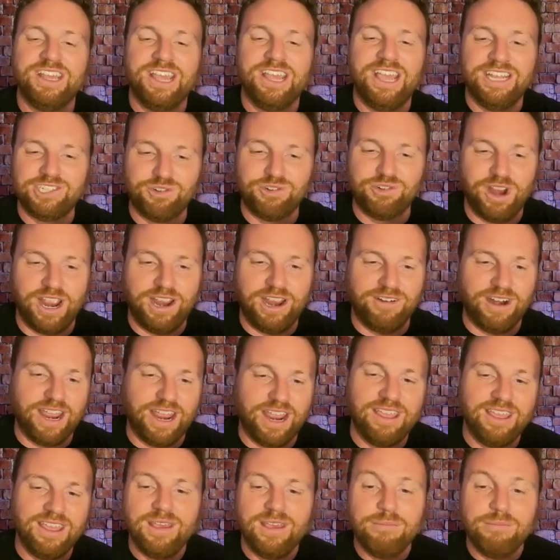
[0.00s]
It's great,
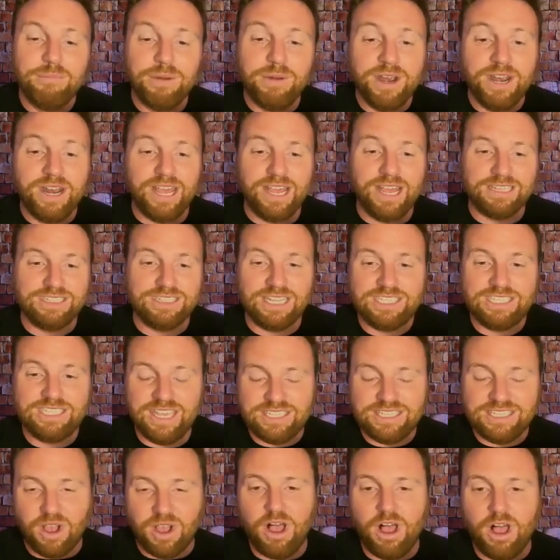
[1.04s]
right? But
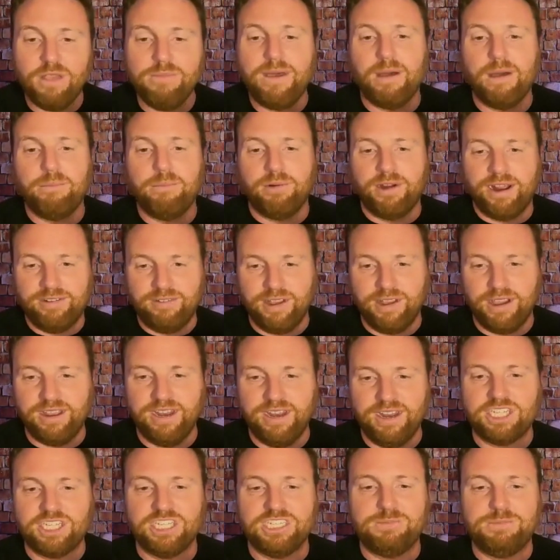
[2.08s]
it's all about brand
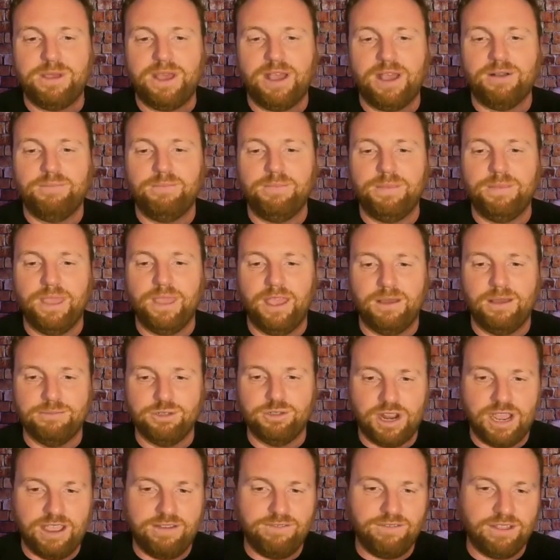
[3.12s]
recognition. It's about
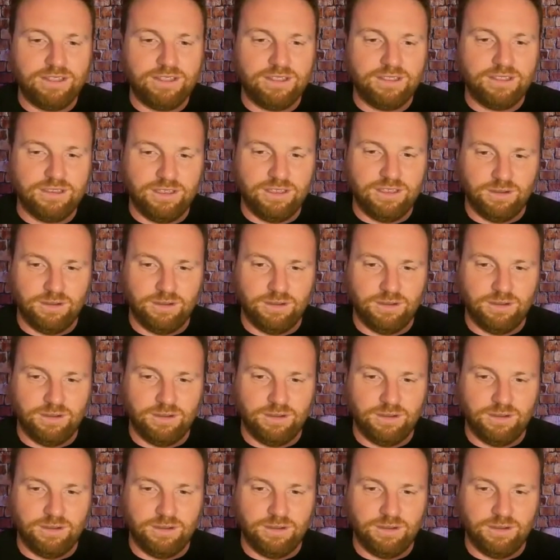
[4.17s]
driving,